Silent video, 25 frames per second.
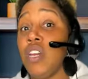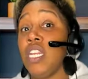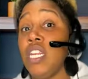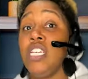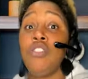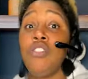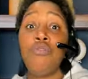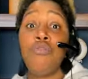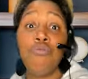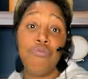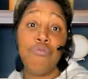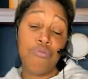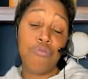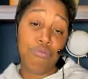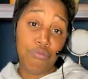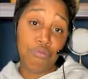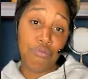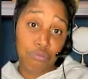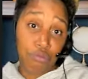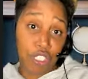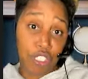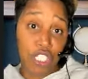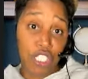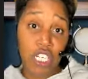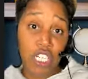to
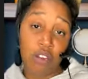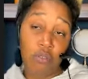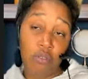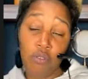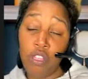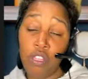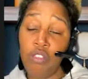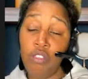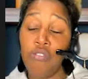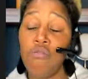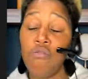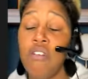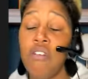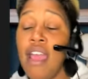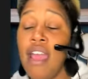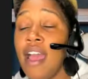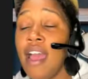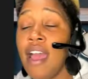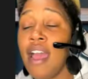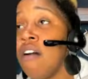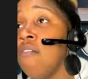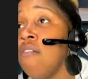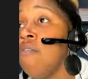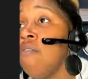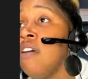share with you now.